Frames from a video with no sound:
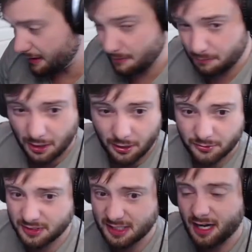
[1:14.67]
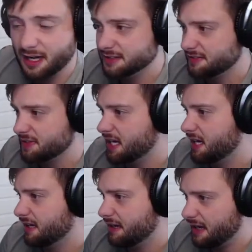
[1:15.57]
pros and cons of the
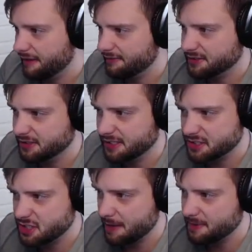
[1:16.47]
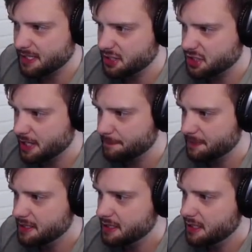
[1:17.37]
Kaga. Obviously, it's a Japanese ship,
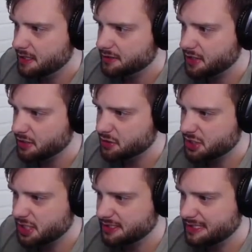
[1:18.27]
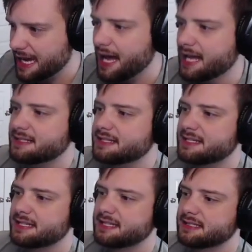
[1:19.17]
so she's got
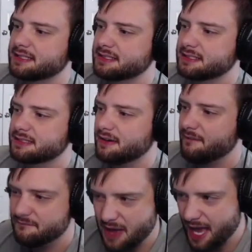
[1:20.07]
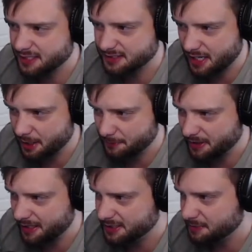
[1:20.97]
fast
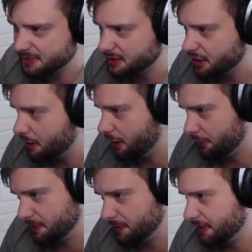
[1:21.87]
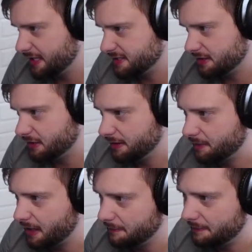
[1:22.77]
airplanes, but the low health pool. That's the only
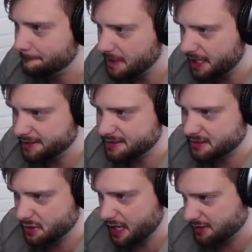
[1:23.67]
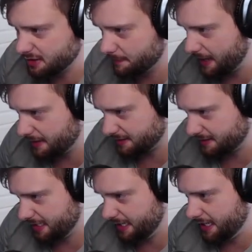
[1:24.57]
problem. But as you're about to
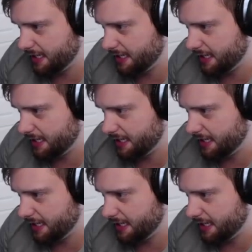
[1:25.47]
see,